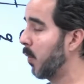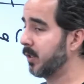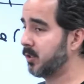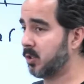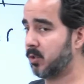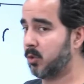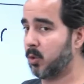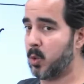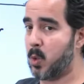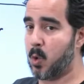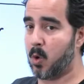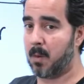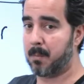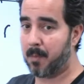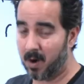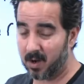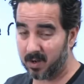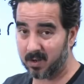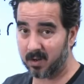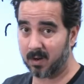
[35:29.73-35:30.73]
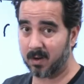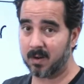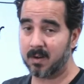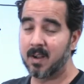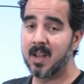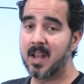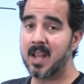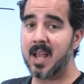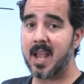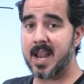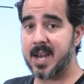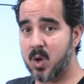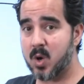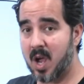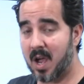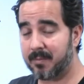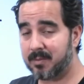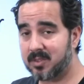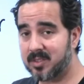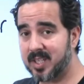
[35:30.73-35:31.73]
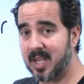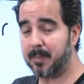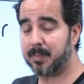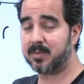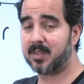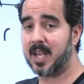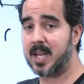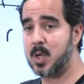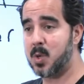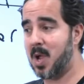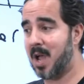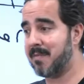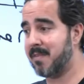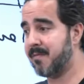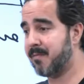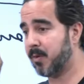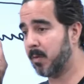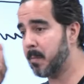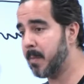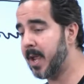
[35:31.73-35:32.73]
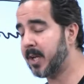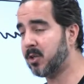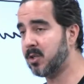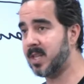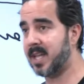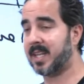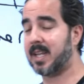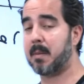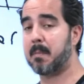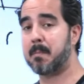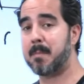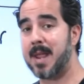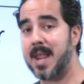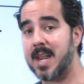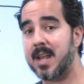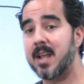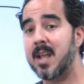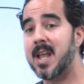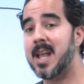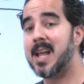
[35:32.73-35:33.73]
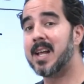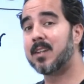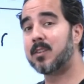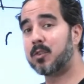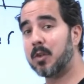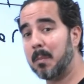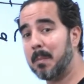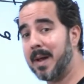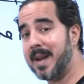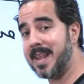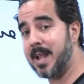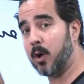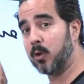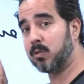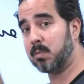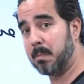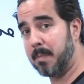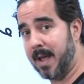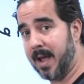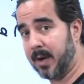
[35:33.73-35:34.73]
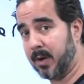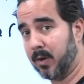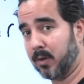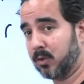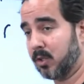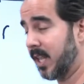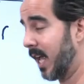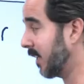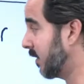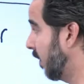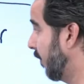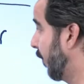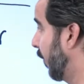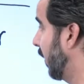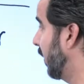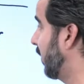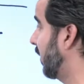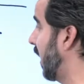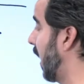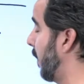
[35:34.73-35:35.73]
at what you do. You're a marketer, and you have tips, and you have information that can make somebody else better. So that's the first